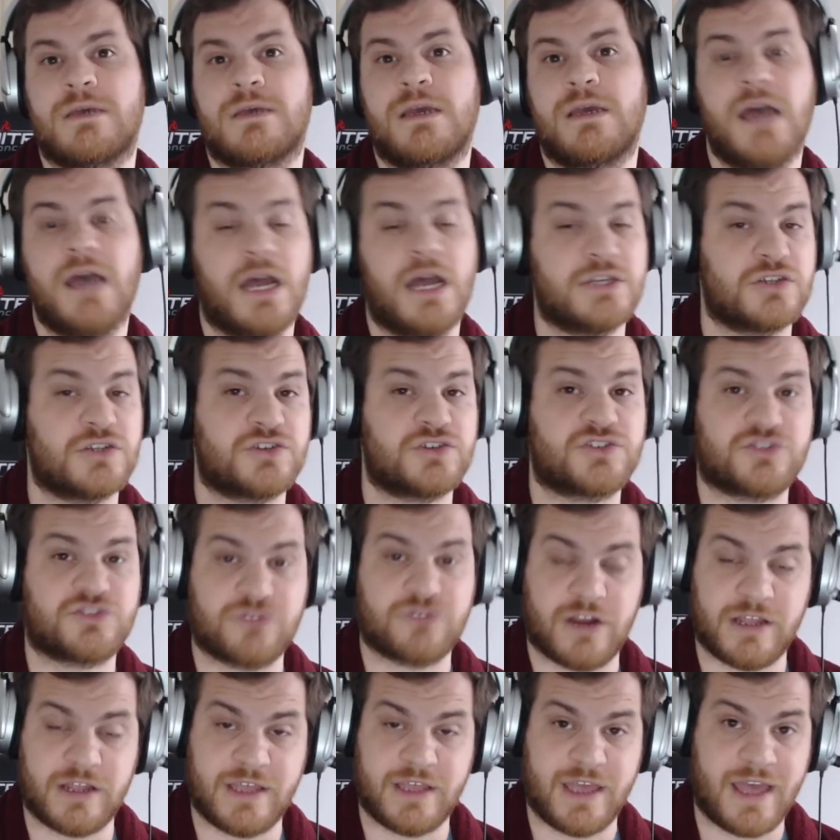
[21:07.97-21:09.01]
And
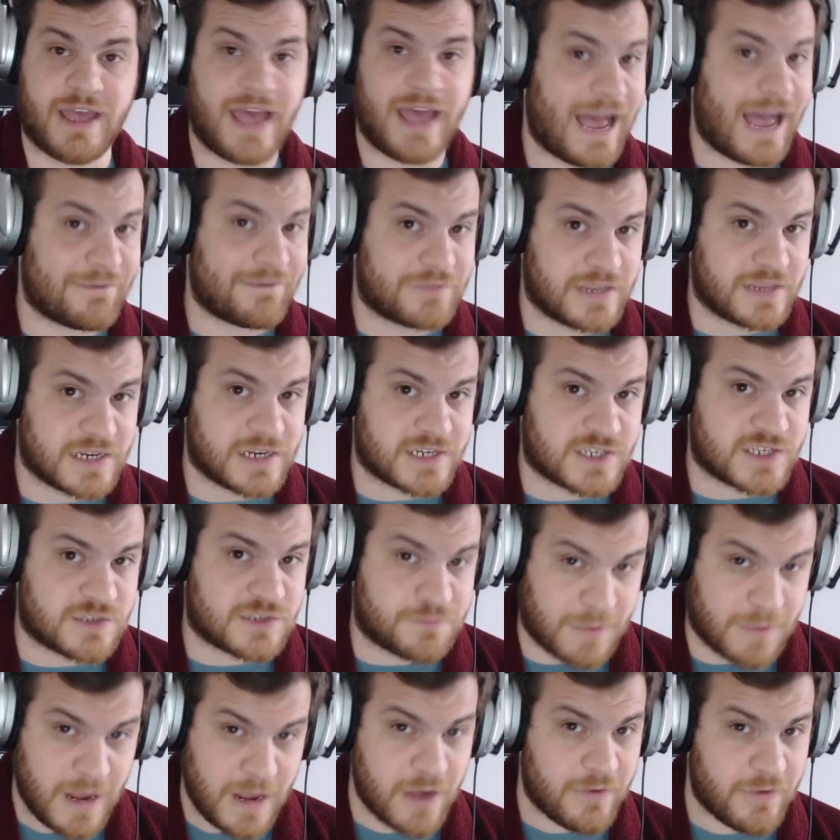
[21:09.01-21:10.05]
Australia have the
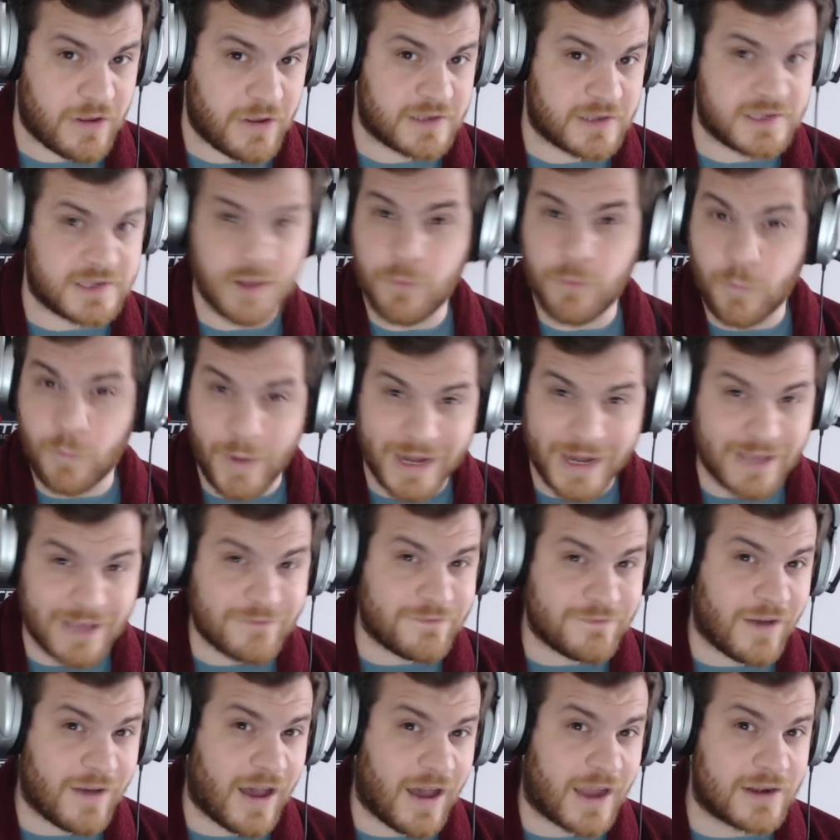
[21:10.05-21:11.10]
experience at winning
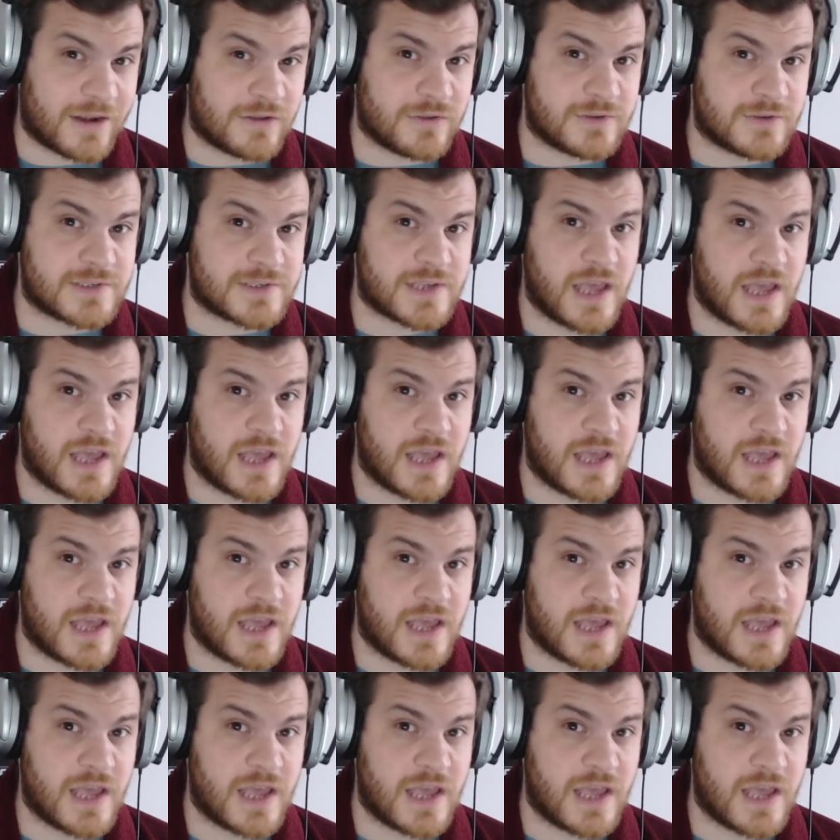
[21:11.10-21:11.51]
finals